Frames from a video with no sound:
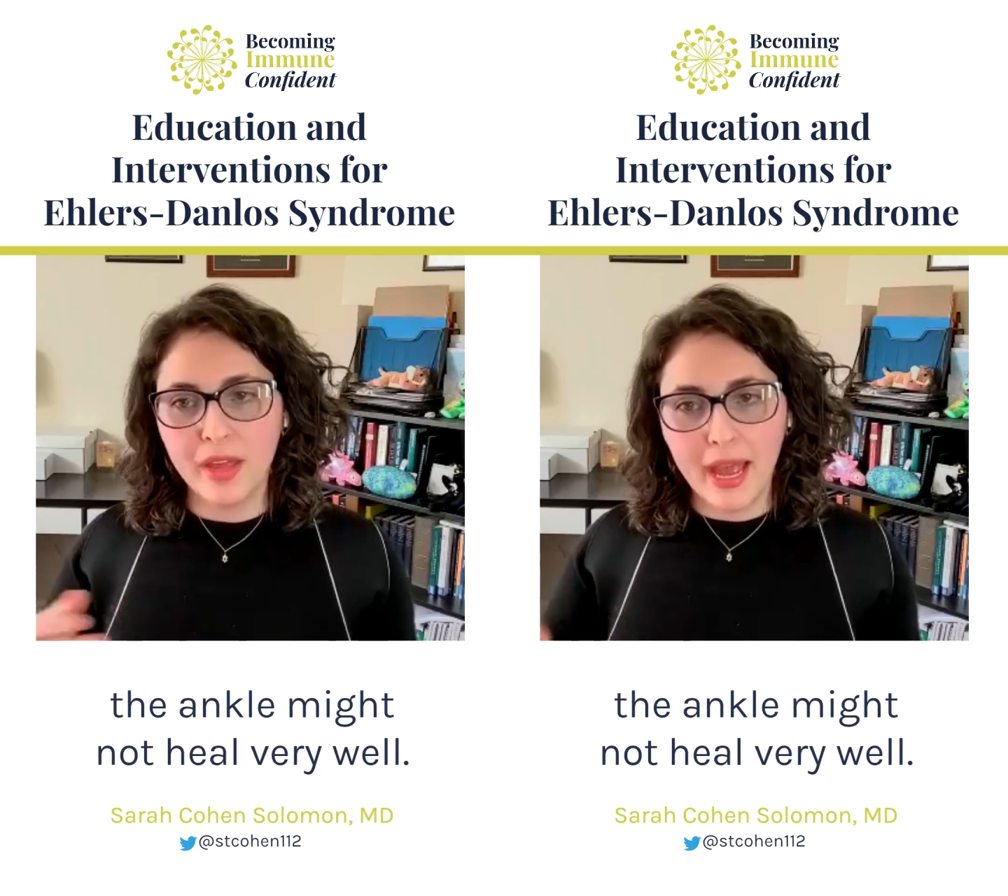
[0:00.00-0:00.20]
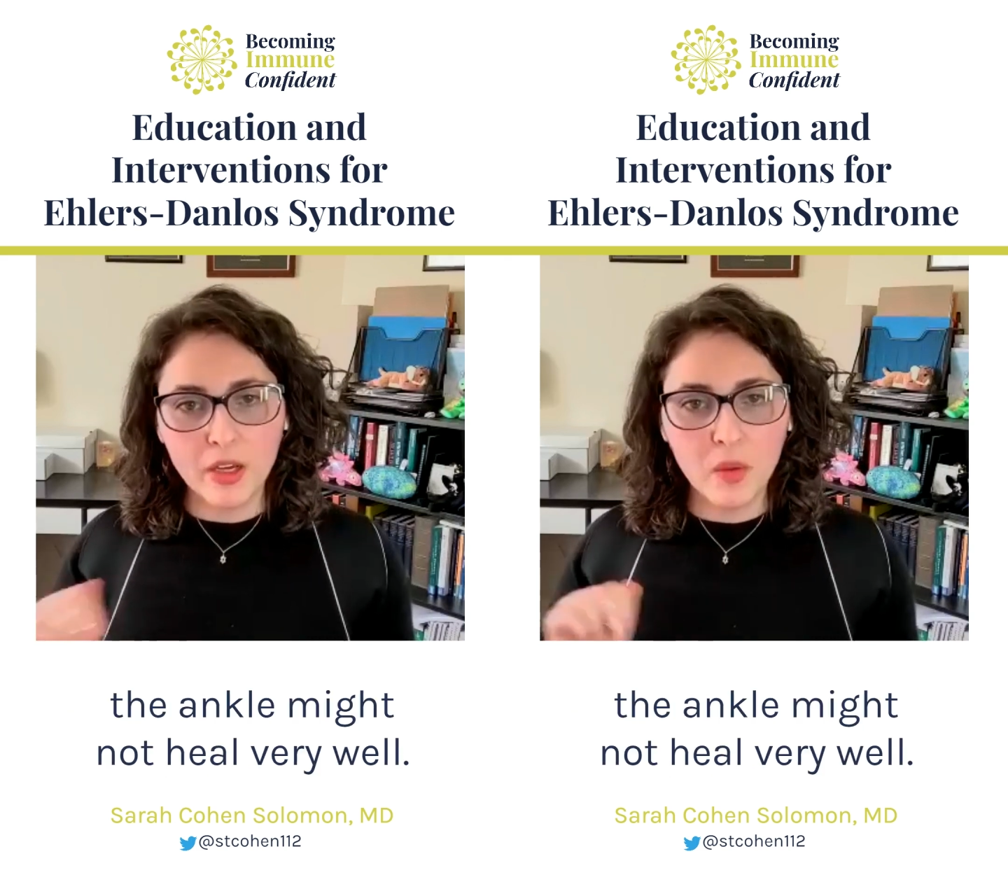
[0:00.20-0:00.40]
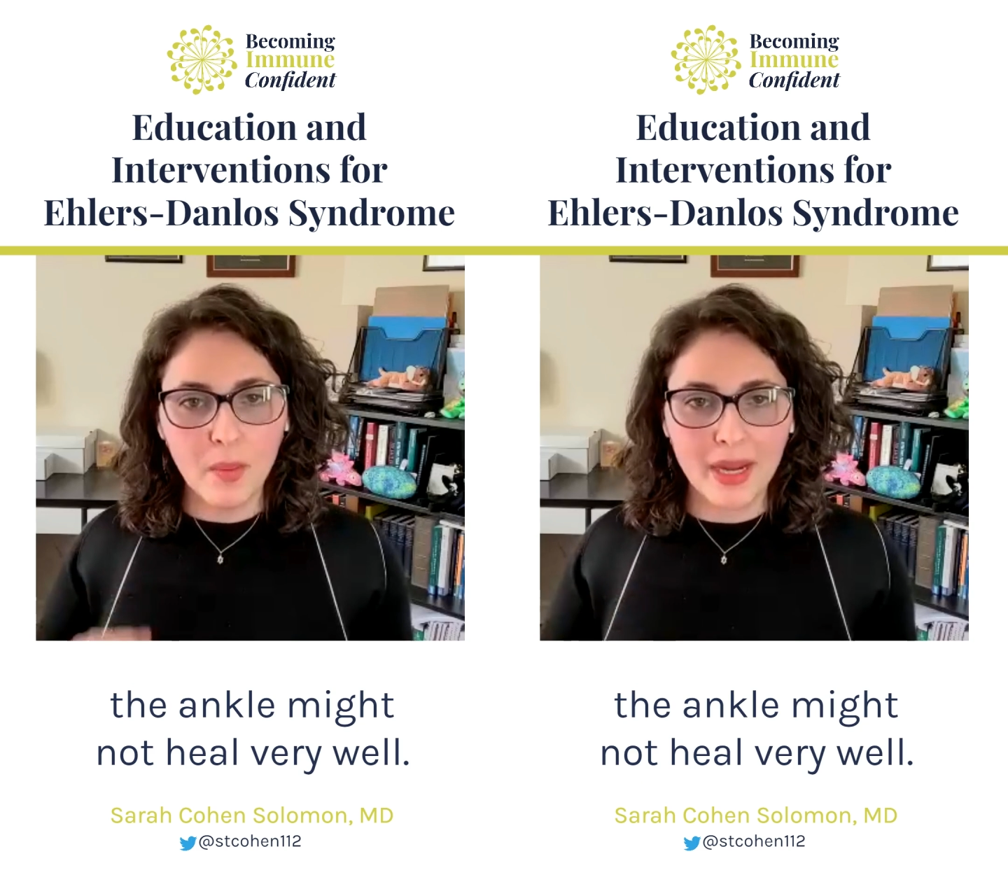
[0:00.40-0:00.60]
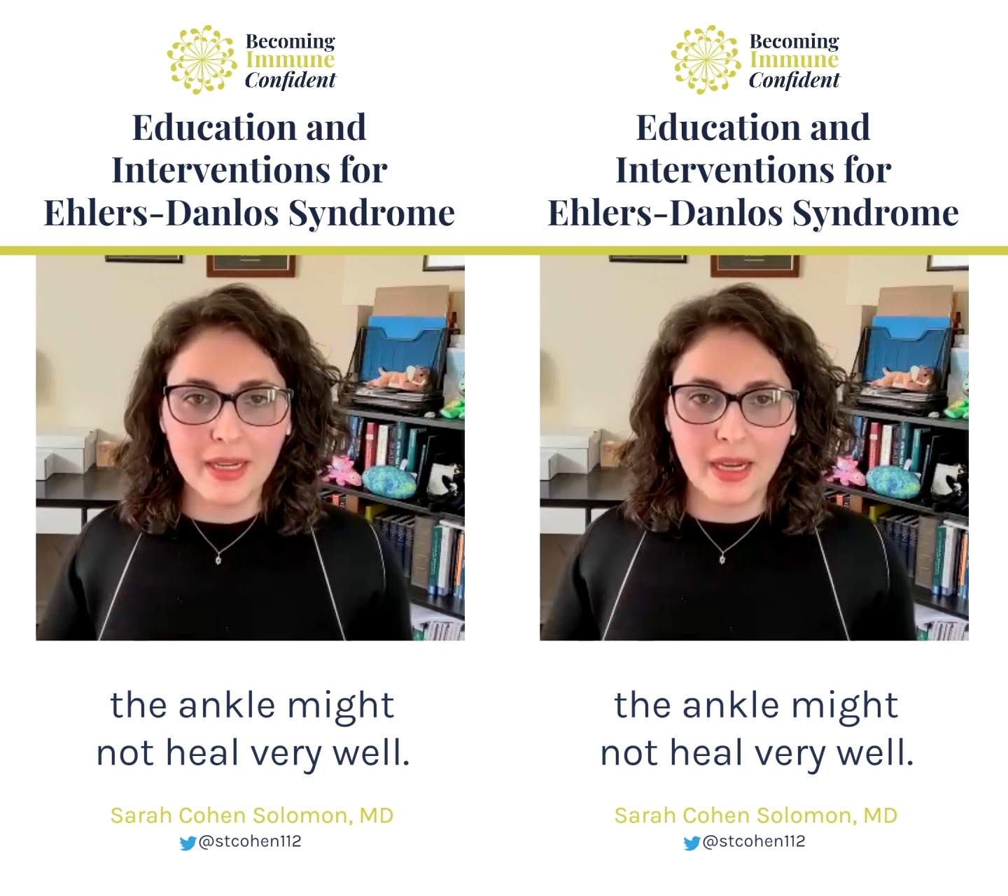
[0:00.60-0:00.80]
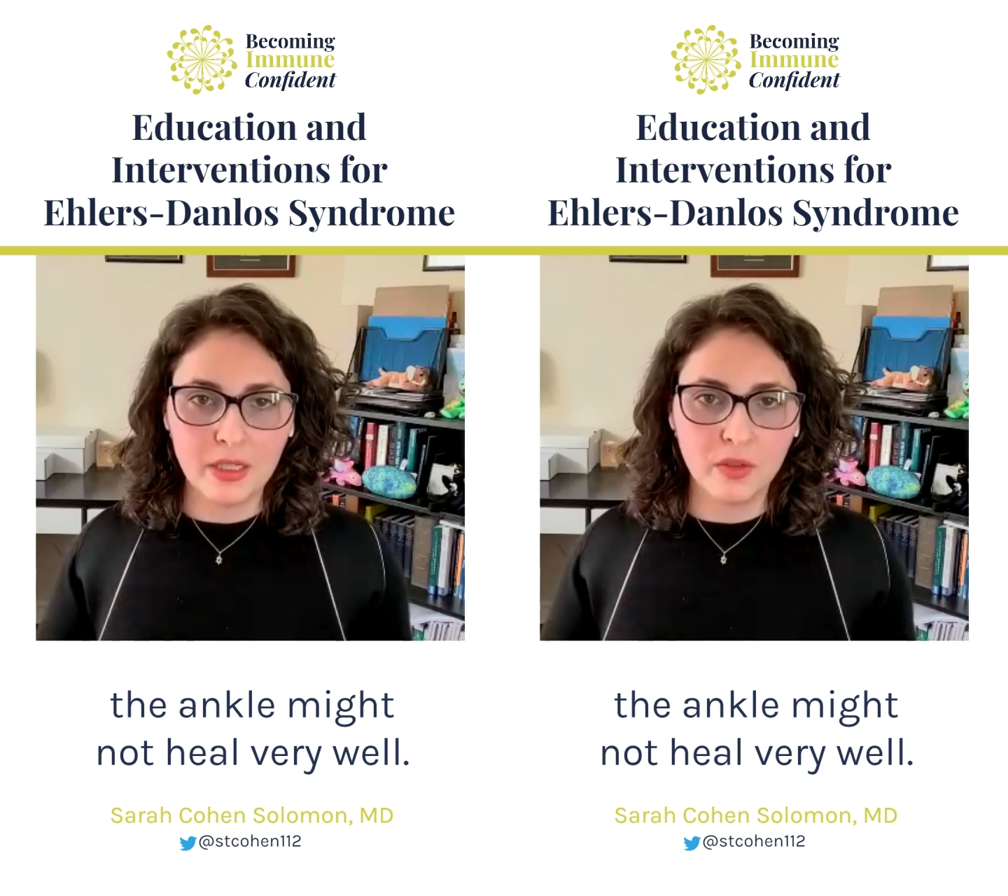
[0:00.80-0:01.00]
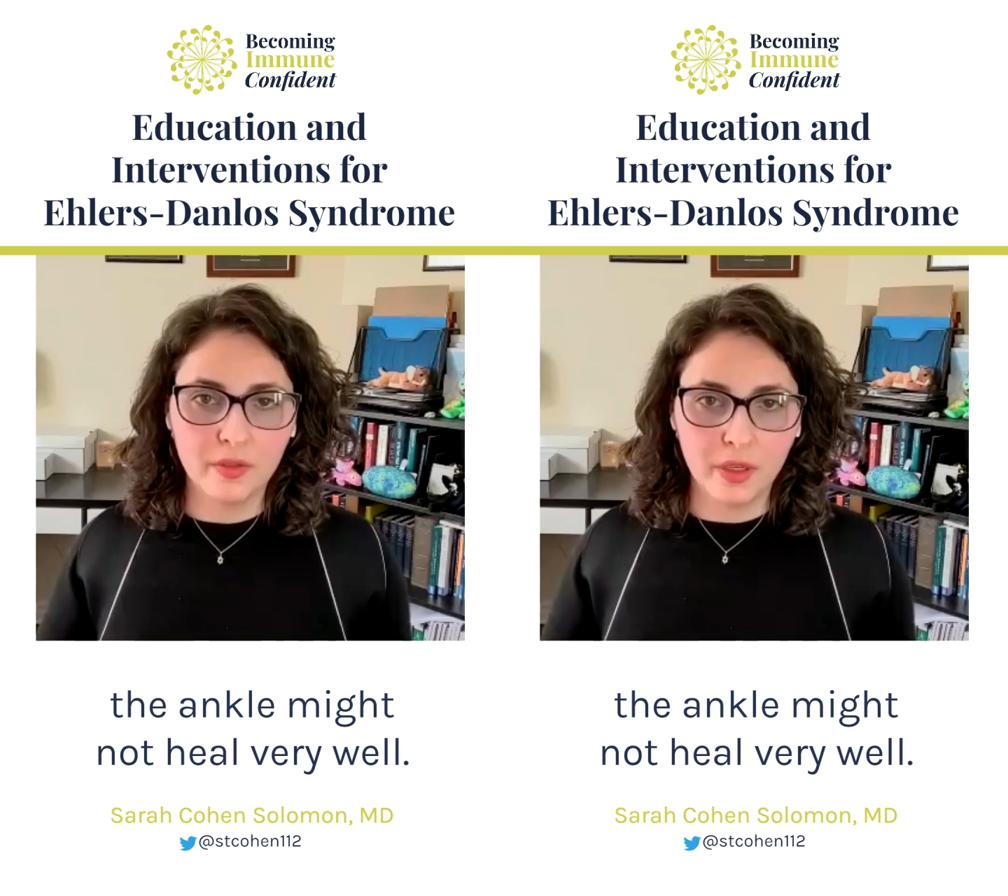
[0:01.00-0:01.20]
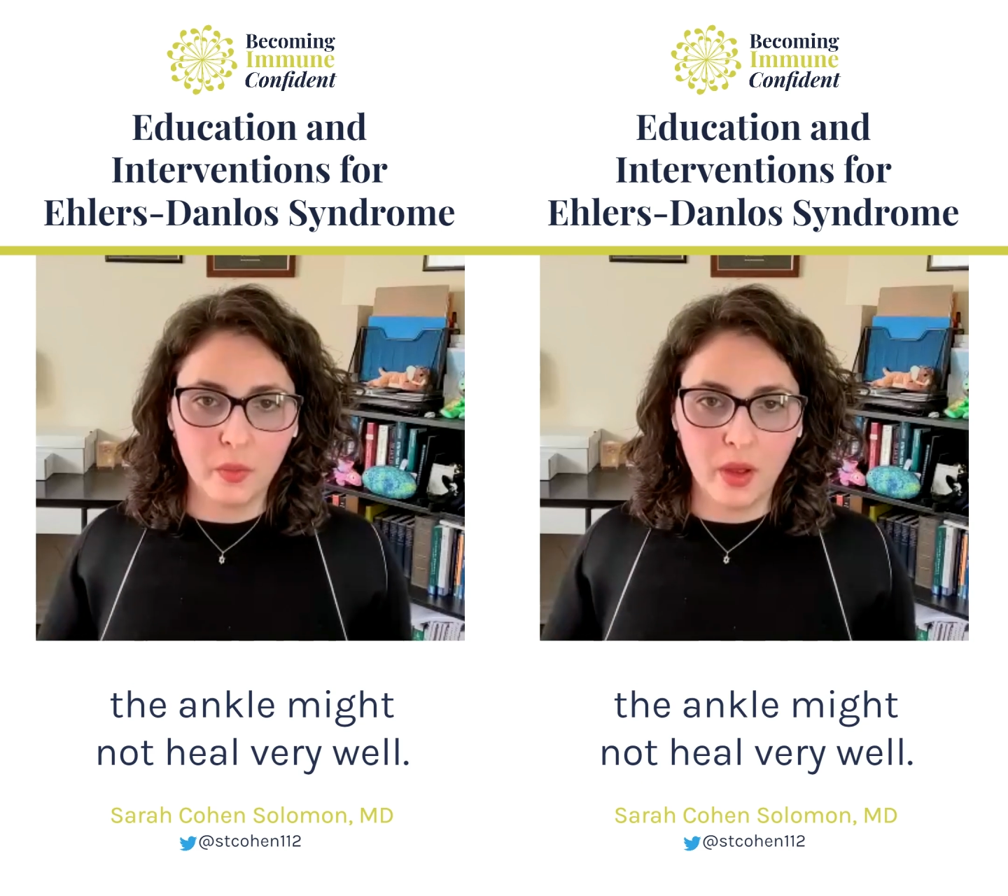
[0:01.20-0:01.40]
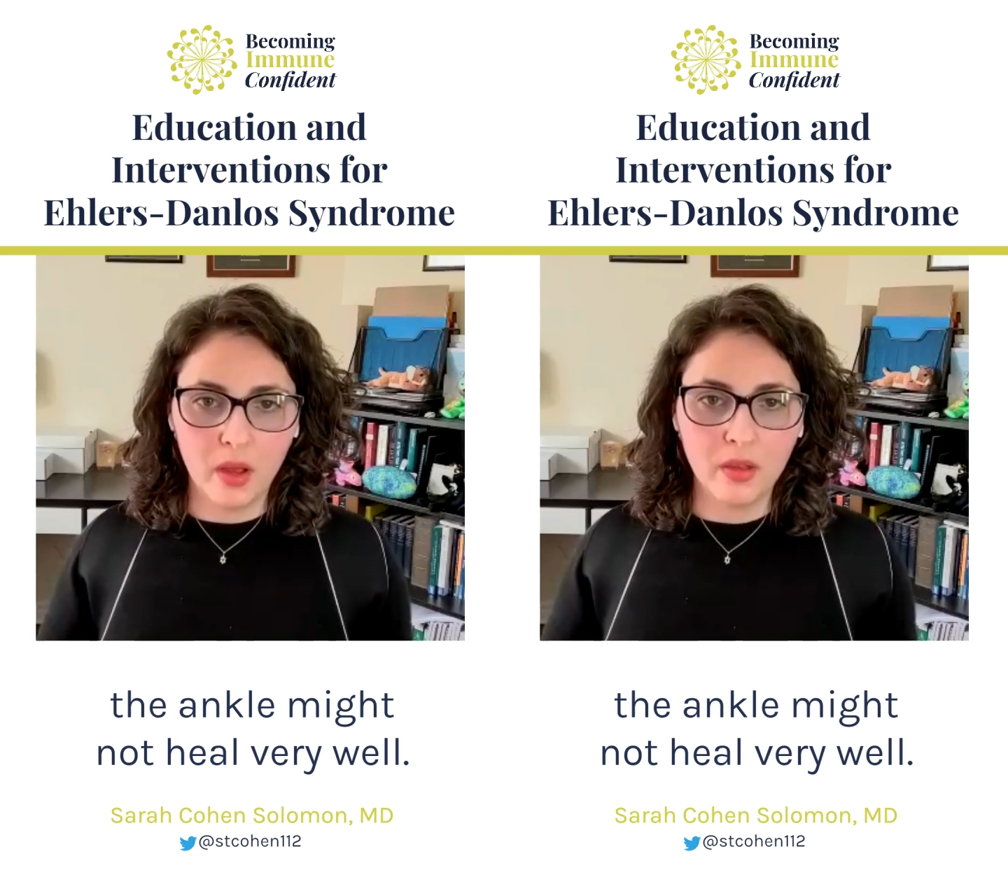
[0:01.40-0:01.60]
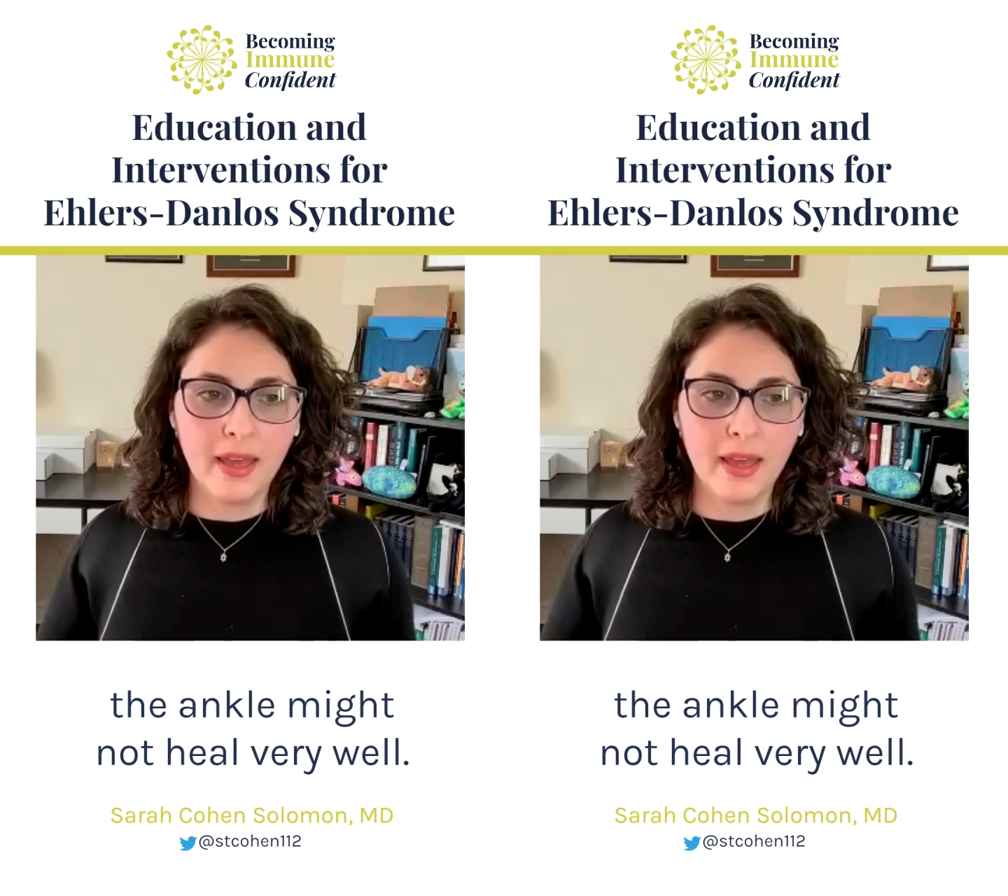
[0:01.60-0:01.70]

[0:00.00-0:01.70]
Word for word: the ankle might not heal very well.